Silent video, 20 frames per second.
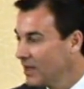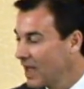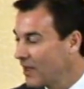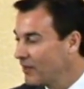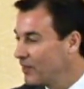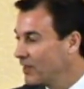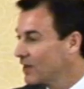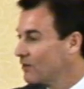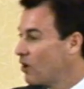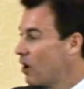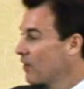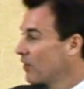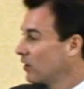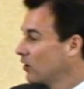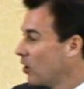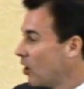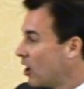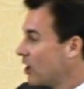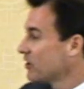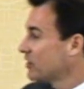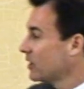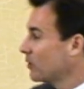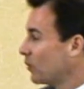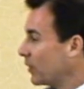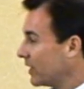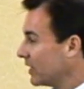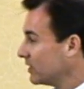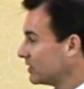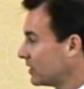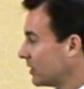And think of all the laws that
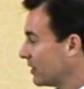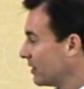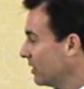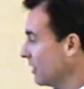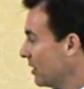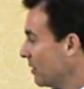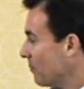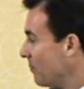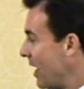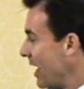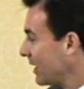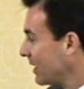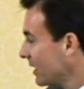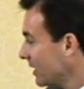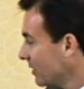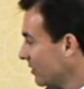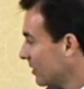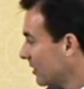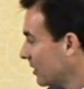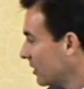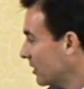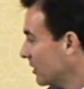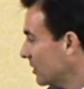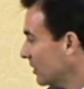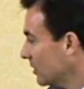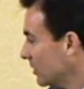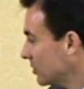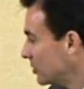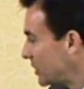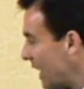went into making the
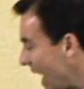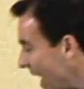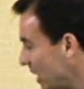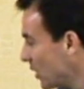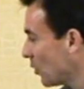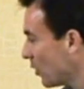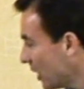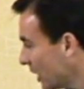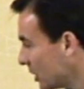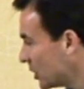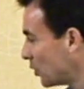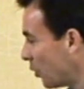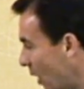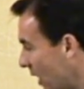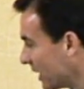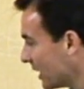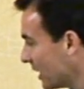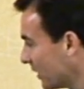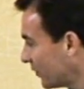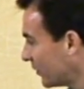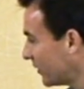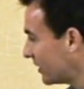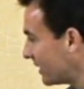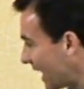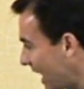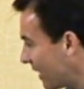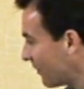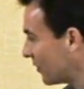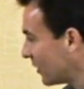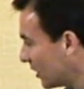January 20th, the
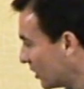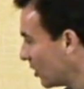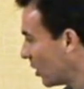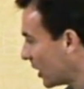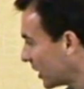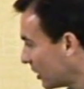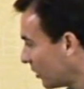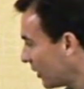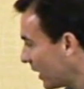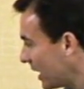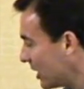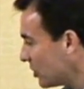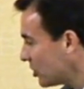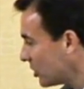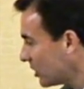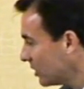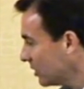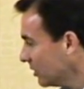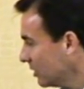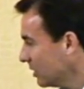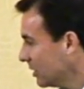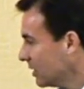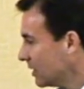day of the inauguration.